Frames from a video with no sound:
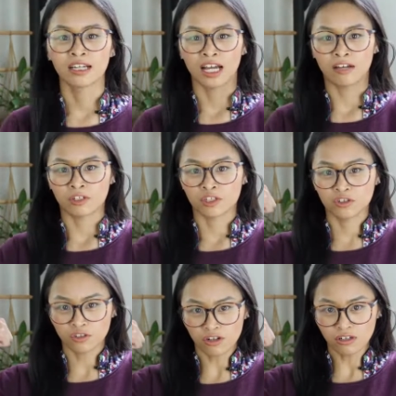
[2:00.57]
Have a
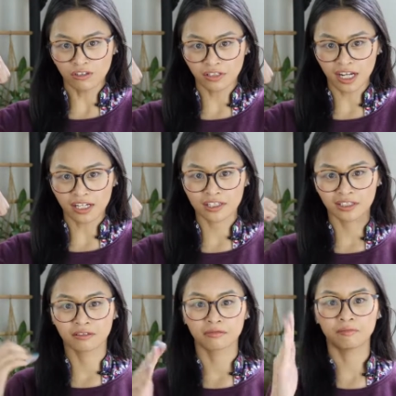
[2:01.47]
strong call to
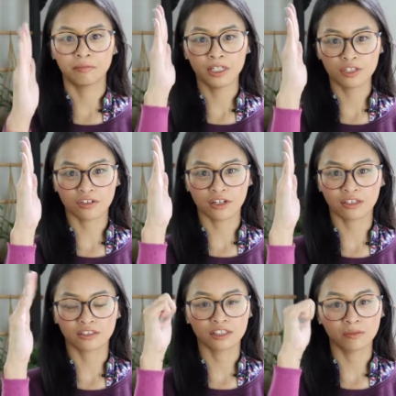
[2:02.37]
action. Be
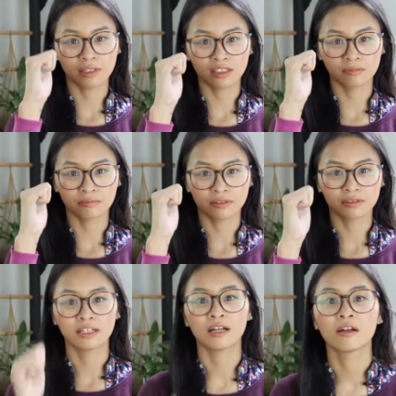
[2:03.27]
strong, don't be limp.
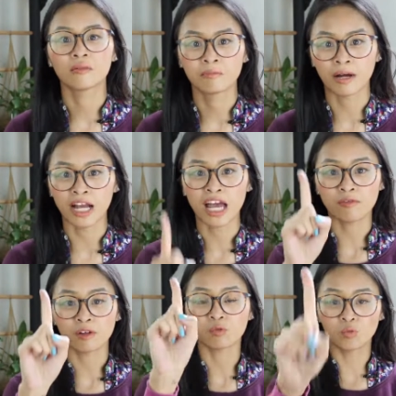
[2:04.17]
By
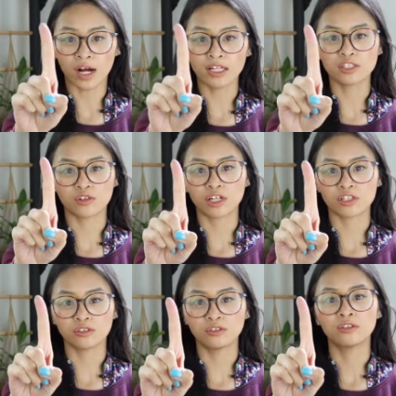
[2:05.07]
having one
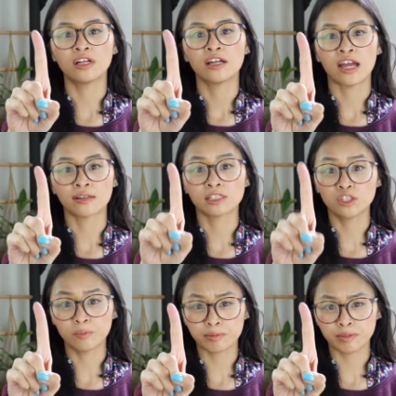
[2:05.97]
directional and
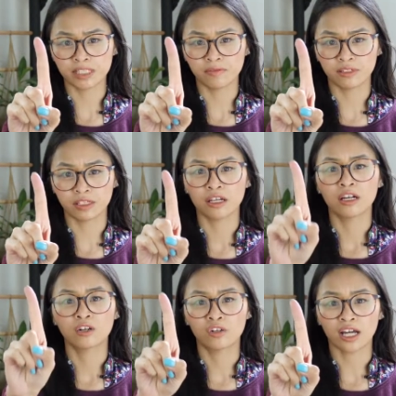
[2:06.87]
super specific
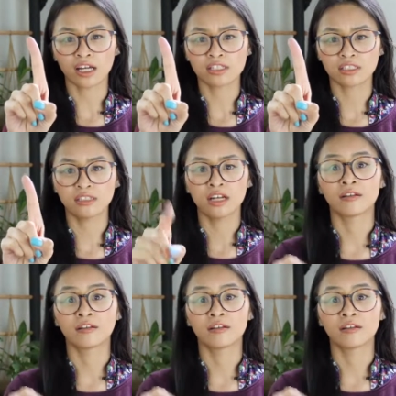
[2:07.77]
call to action,